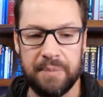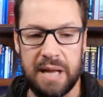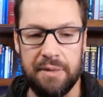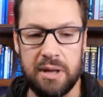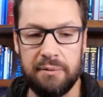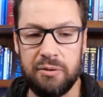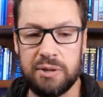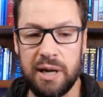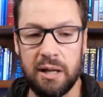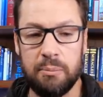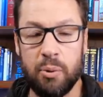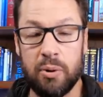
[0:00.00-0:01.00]
I think if you
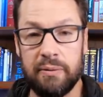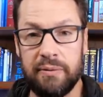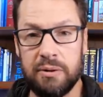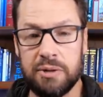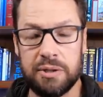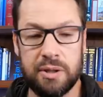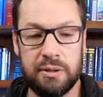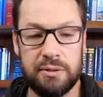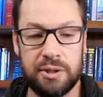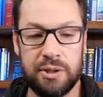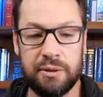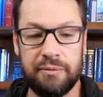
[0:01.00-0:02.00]
teleport future to
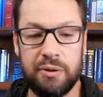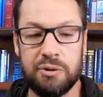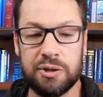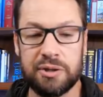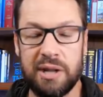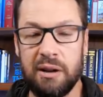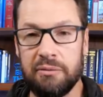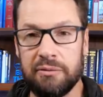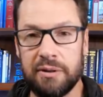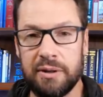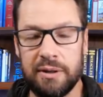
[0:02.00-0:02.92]
to your future self,